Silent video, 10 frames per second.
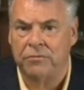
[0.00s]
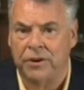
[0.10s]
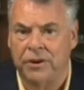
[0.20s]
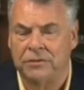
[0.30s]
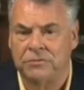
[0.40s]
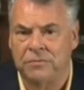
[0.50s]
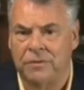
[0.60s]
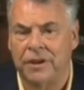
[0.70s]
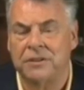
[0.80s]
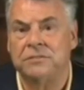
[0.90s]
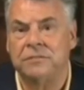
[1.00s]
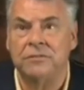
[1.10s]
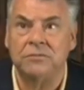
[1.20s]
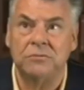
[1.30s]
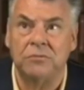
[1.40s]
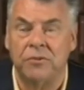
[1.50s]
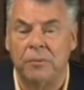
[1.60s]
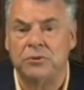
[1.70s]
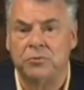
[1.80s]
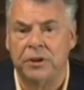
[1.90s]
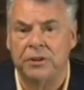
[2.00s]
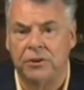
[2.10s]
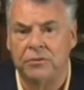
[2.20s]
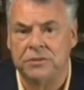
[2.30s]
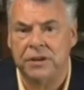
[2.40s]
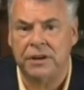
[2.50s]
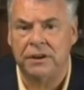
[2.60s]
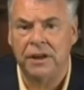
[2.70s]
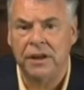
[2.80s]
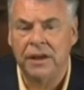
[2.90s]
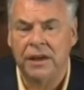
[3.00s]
of, in November 2013,